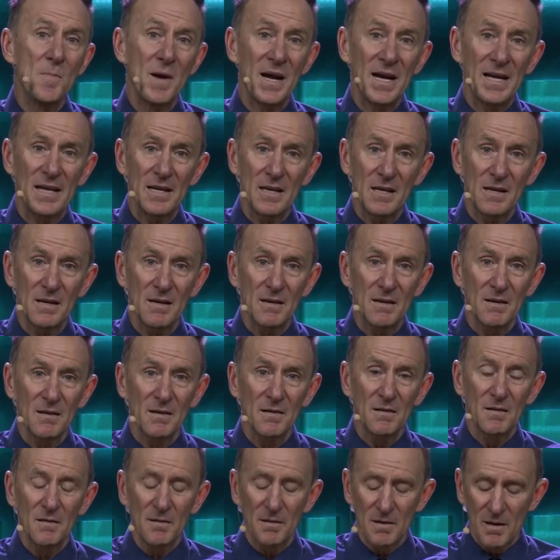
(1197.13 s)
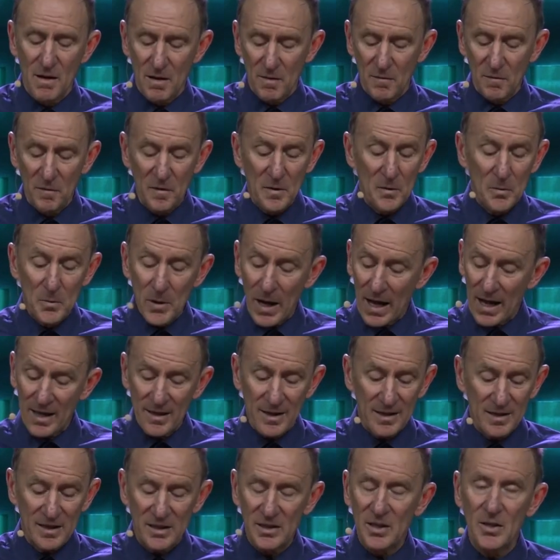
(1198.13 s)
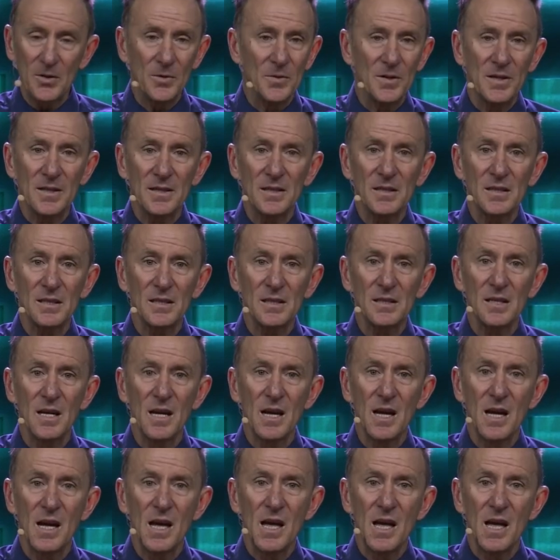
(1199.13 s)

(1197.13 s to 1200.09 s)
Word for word: men, few other students,